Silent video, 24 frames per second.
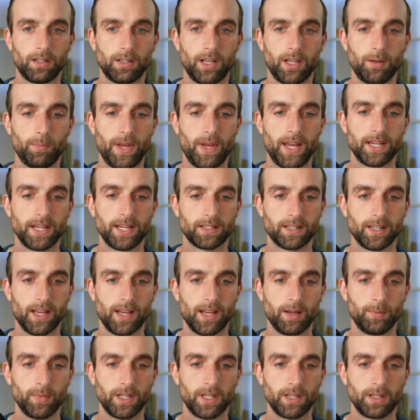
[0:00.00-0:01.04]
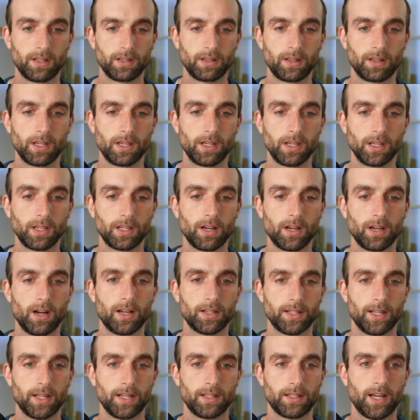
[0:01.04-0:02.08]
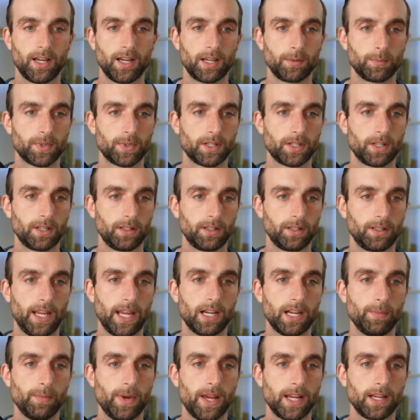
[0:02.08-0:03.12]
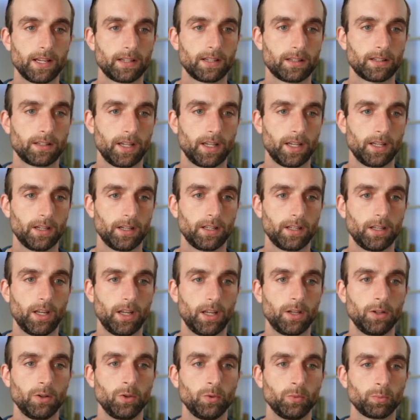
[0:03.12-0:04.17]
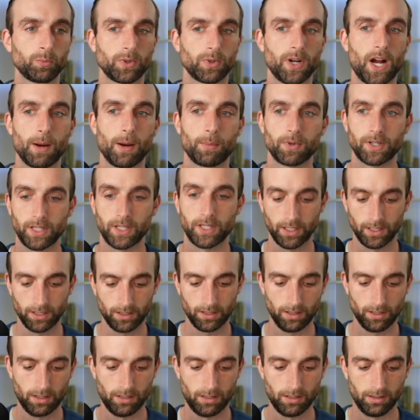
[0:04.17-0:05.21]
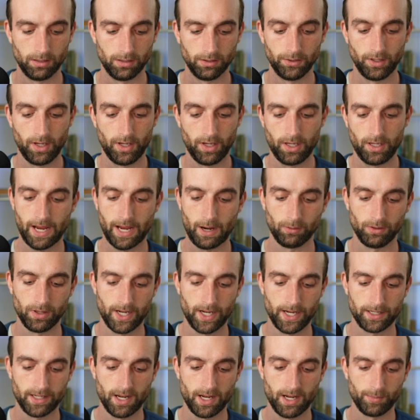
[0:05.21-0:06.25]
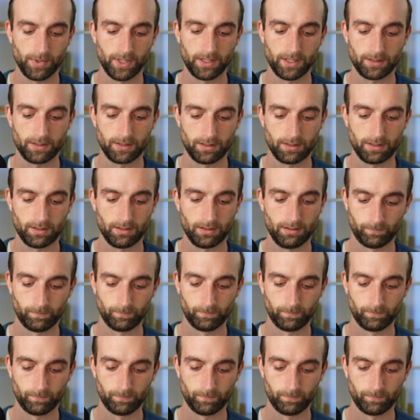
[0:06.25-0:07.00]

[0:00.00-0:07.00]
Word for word: and paste them in the content types database in a, a new property called outline templates